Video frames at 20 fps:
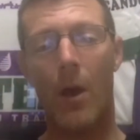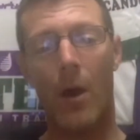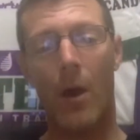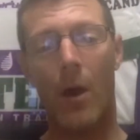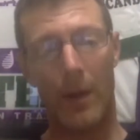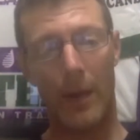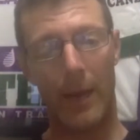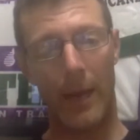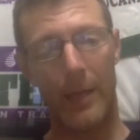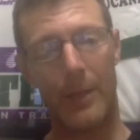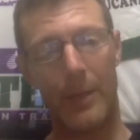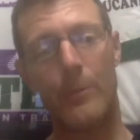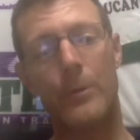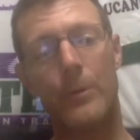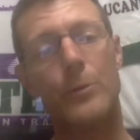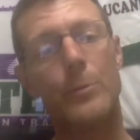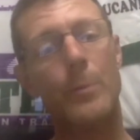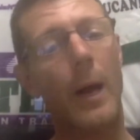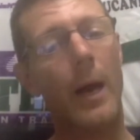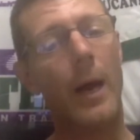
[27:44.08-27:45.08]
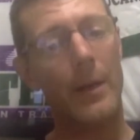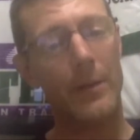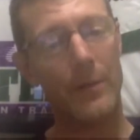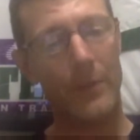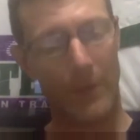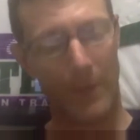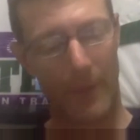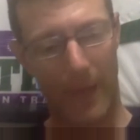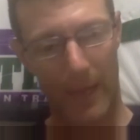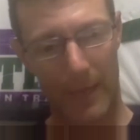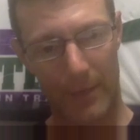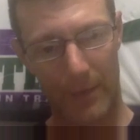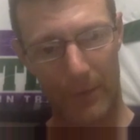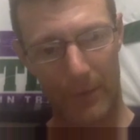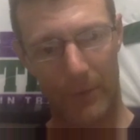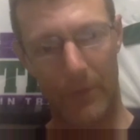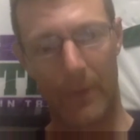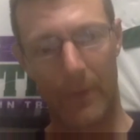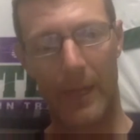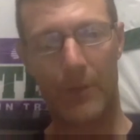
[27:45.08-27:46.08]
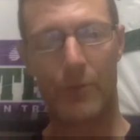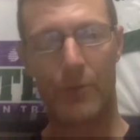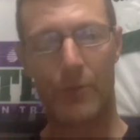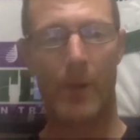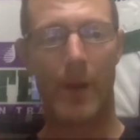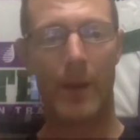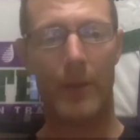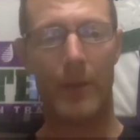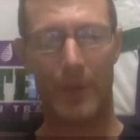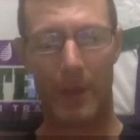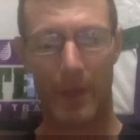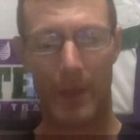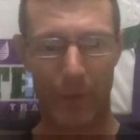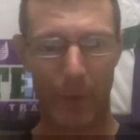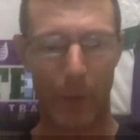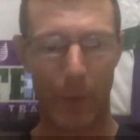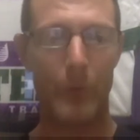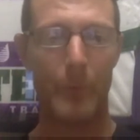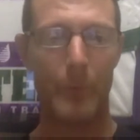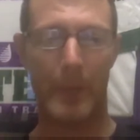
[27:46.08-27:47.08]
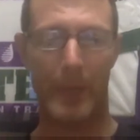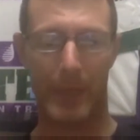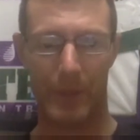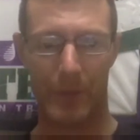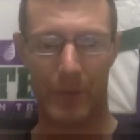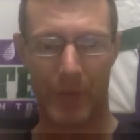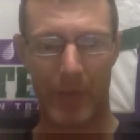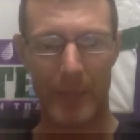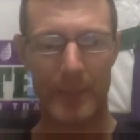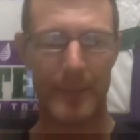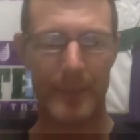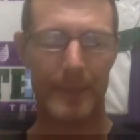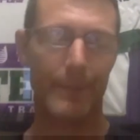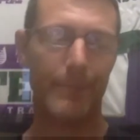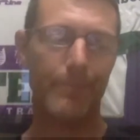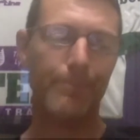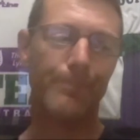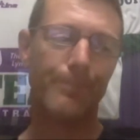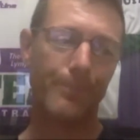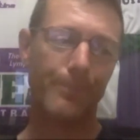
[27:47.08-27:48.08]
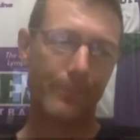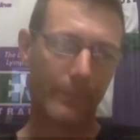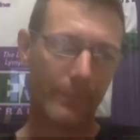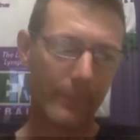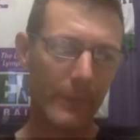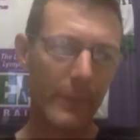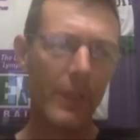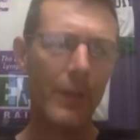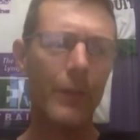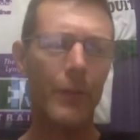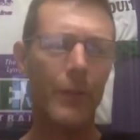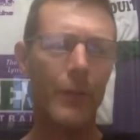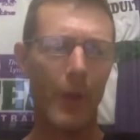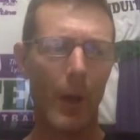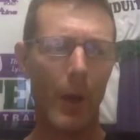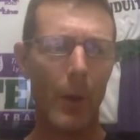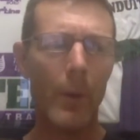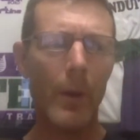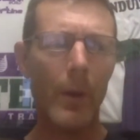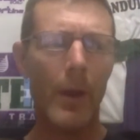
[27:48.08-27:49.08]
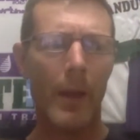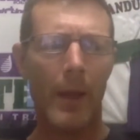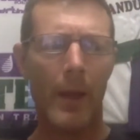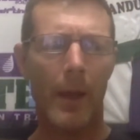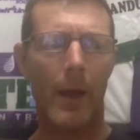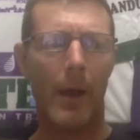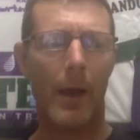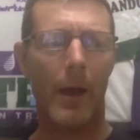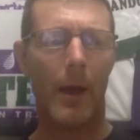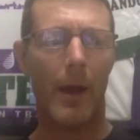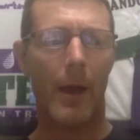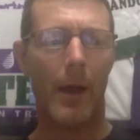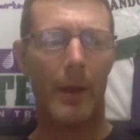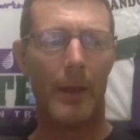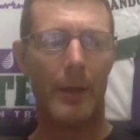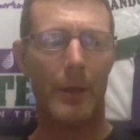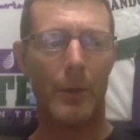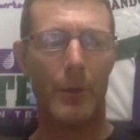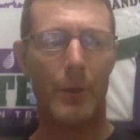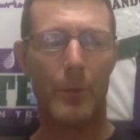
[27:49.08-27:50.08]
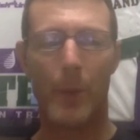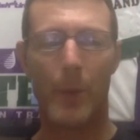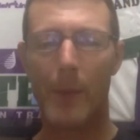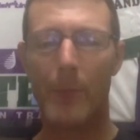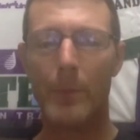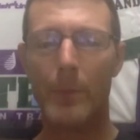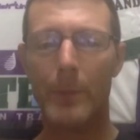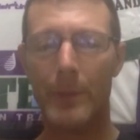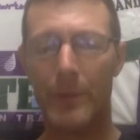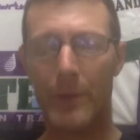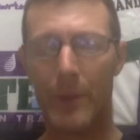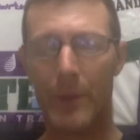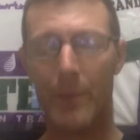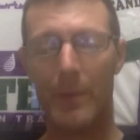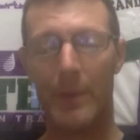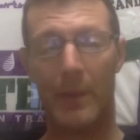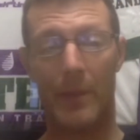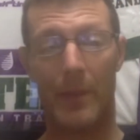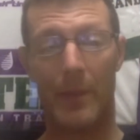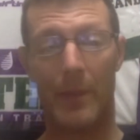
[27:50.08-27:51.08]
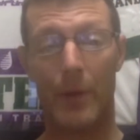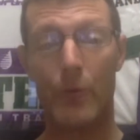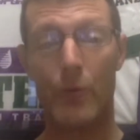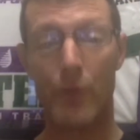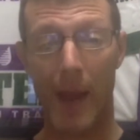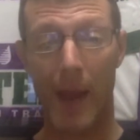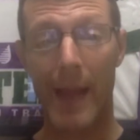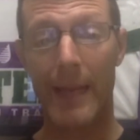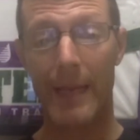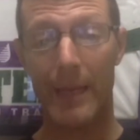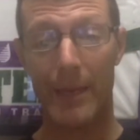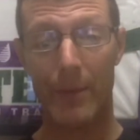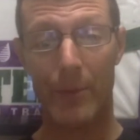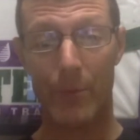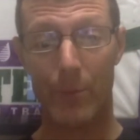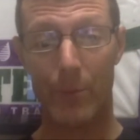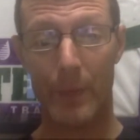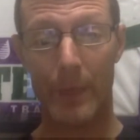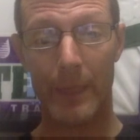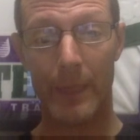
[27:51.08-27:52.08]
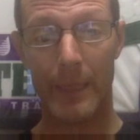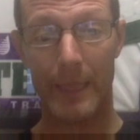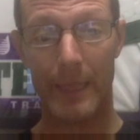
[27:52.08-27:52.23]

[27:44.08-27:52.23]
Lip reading: on how you respond to that stress. And it's always being adjusted. So, it's probably something that they're tracking really